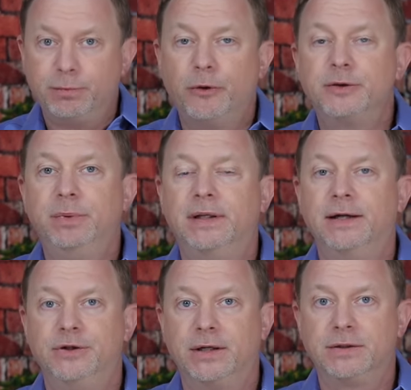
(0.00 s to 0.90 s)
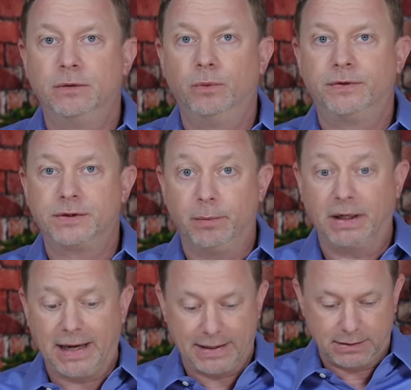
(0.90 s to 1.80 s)
it's supposed to be digested with
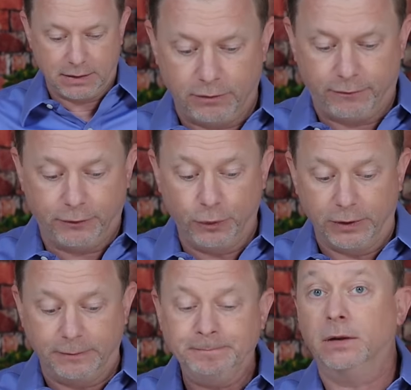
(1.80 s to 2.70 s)
stomach acid and fluid,